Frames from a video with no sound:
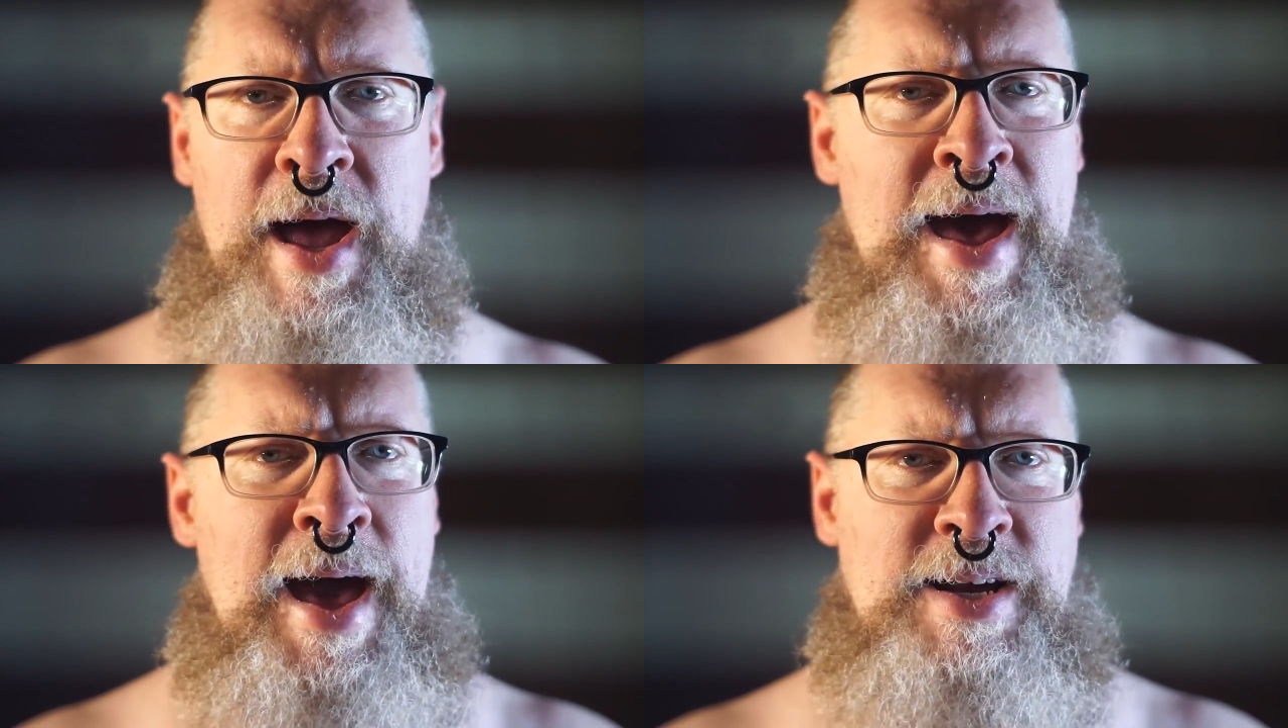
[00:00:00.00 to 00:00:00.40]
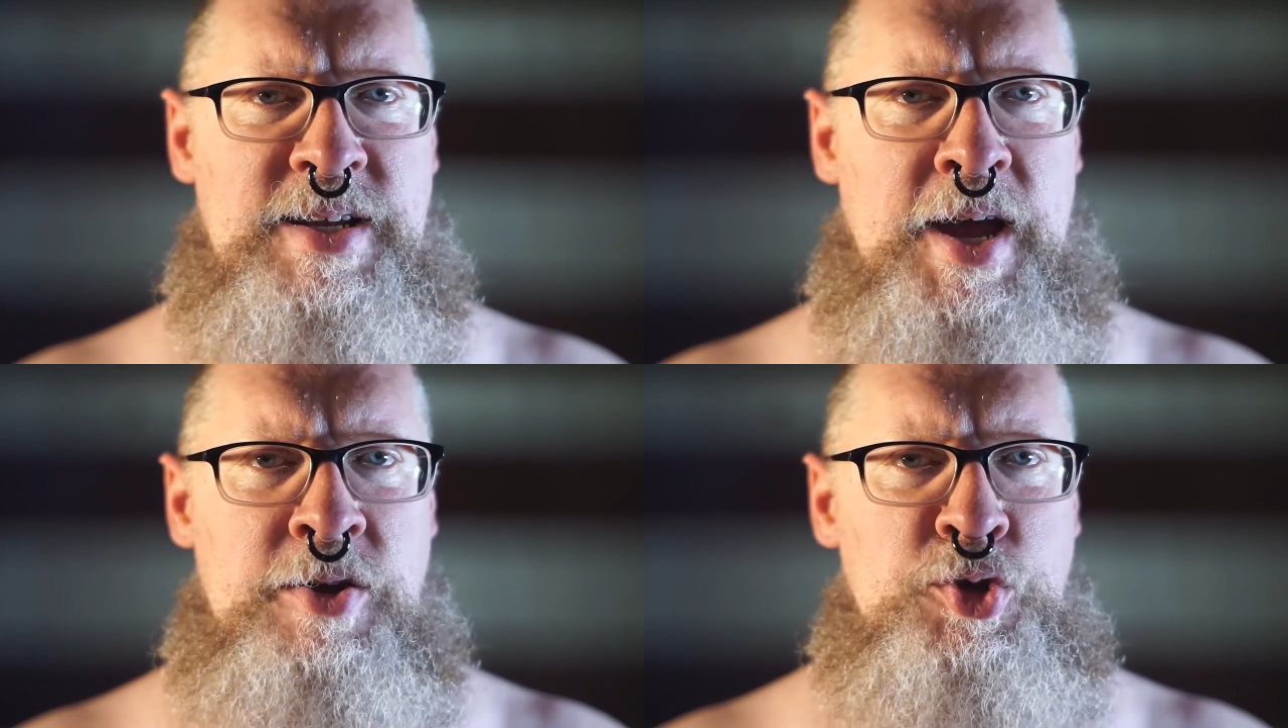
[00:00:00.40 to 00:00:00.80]

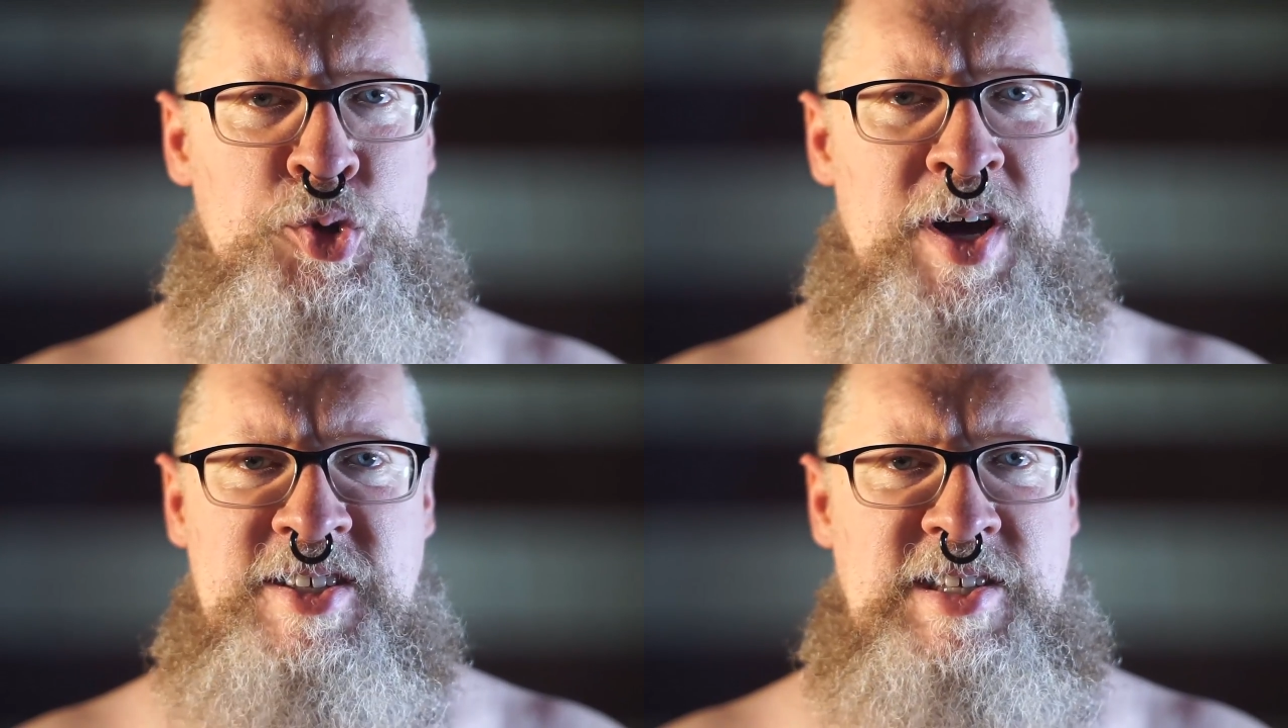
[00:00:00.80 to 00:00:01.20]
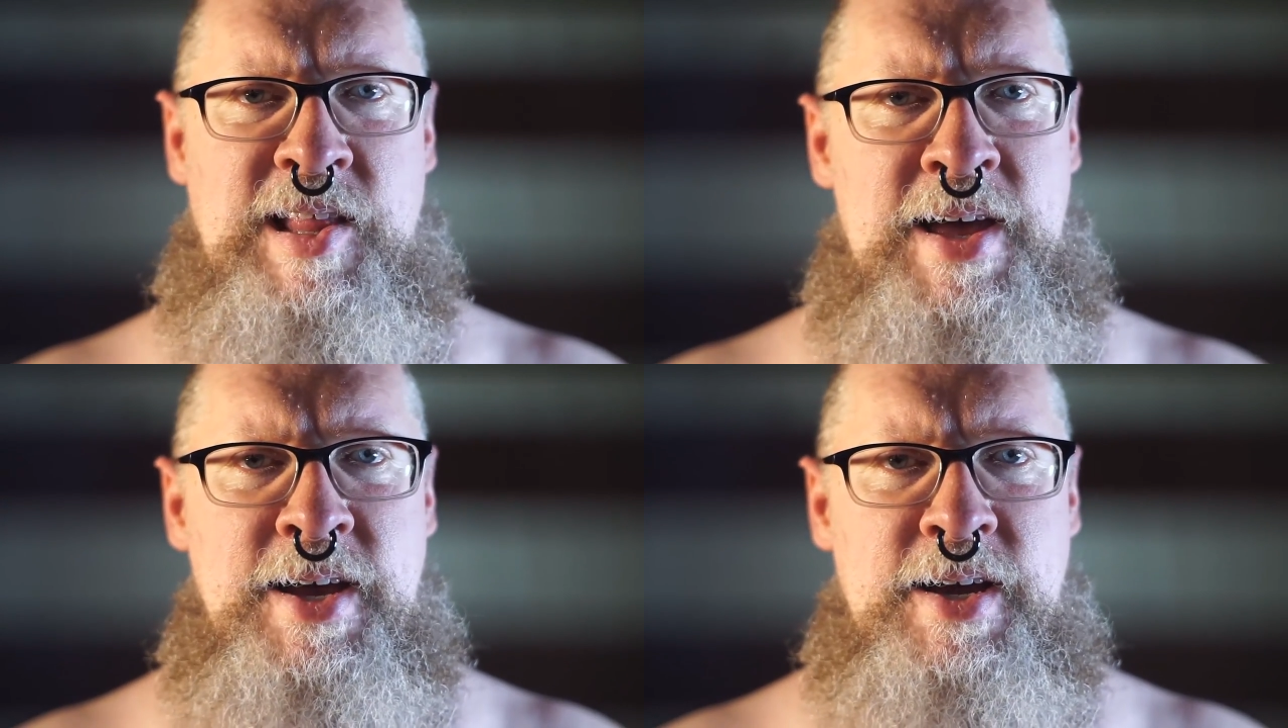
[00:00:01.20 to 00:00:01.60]
act, and dress
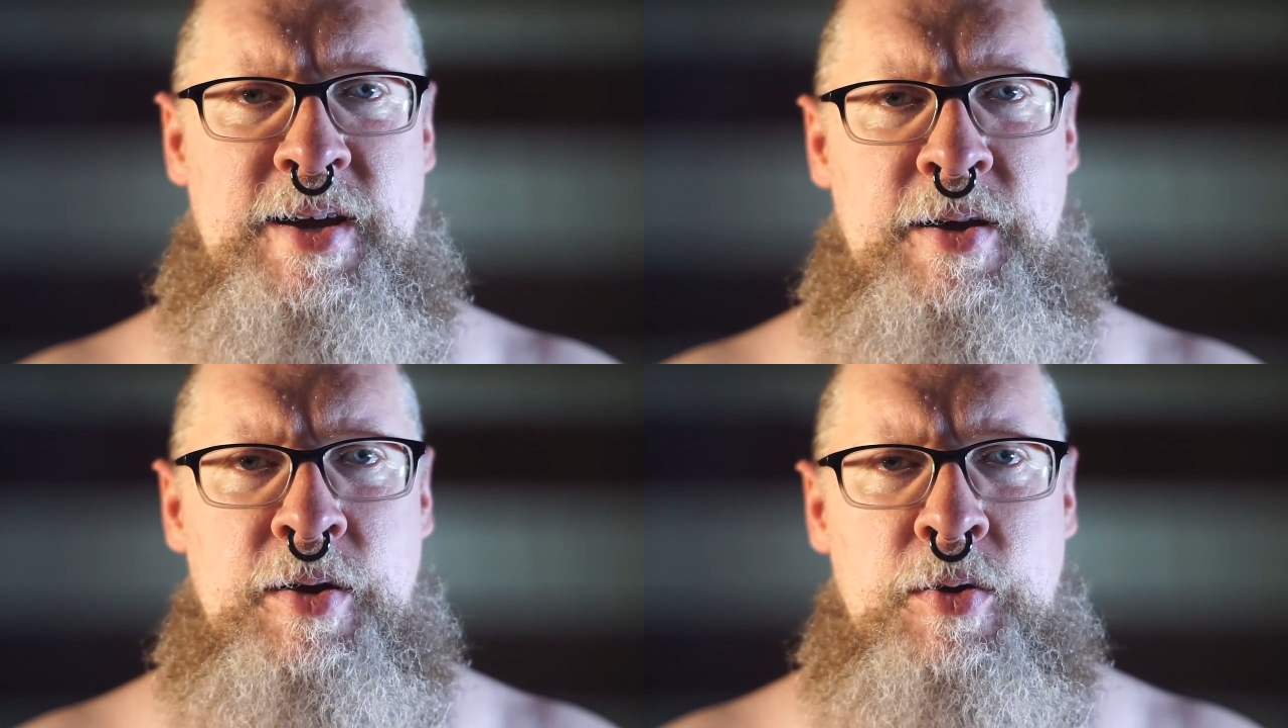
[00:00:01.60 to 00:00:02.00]
like